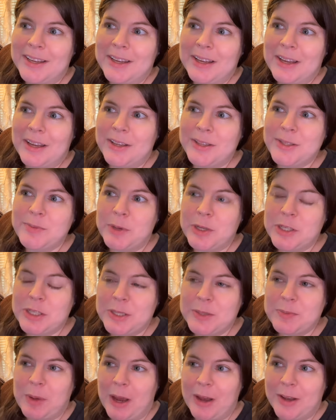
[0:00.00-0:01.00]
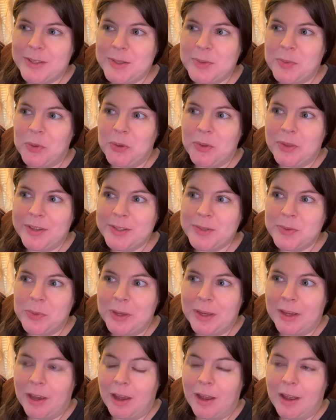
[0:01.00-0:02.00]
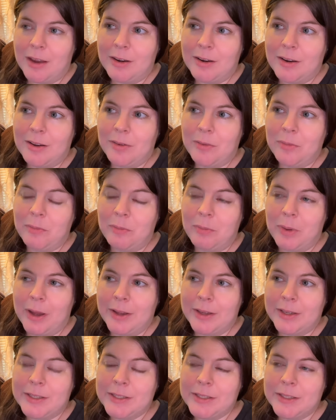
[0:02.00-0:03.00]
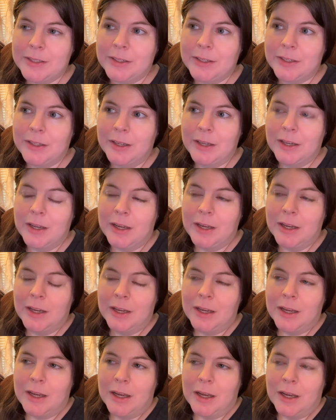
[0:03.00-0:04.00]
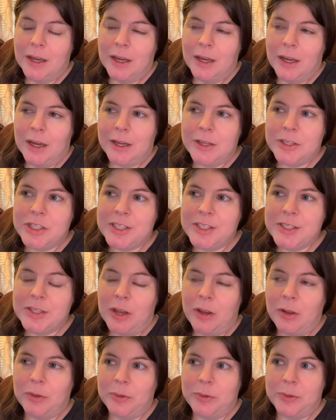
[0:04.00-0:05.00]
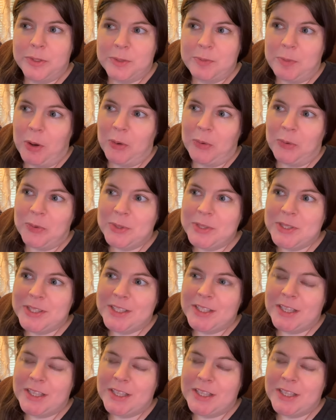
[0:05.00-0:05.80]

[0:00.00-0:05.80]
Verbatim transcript: as much as possible this weekend, but I just saw Luke's post